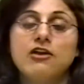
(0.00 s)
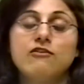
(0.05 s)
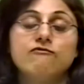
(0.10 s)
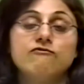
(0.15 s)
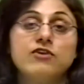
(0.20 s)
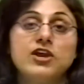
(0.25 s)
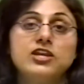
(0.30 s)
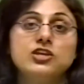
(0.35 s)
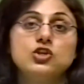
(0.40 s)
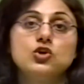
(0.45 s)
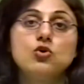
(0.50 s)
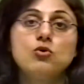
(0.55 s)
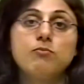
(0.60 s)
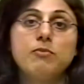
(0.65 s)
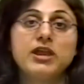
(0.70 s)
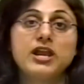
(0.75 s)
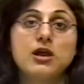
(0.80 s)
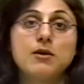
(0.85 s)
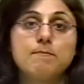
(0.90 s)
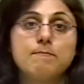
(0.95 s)
When you
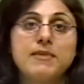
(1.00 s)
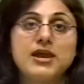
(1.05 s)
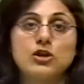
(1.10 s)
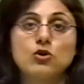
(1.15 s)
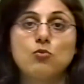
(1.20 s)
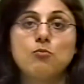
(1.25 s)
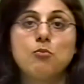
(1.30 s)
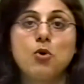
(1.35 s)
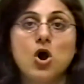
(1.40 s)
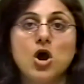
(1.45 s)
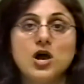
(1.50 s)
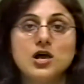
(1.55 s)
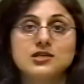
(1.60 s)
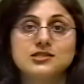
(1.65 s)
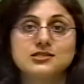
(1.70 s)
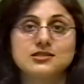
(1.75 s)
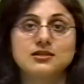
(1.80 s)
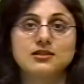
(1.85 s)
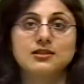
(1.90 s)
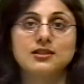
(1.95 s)
become
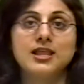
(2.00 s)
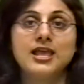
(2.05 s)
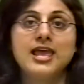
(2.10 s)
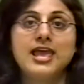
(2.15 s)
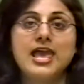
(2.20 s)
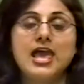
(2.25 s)
menopausal,